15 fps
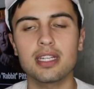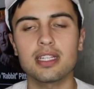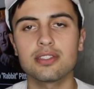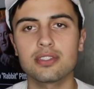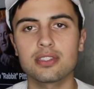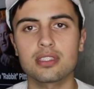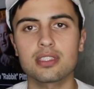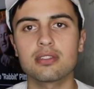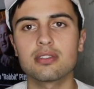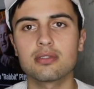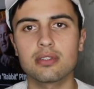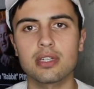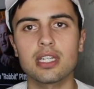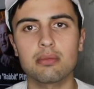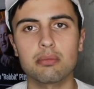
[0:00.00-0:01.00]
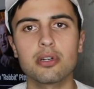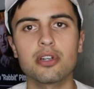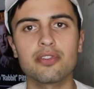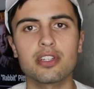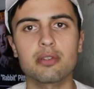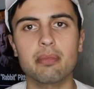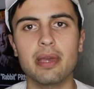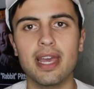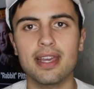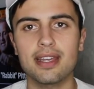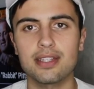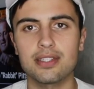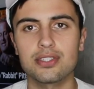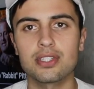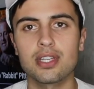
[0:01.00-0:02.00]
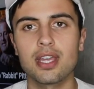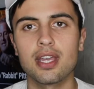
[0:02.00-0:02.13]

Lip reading: it and just create a perfect package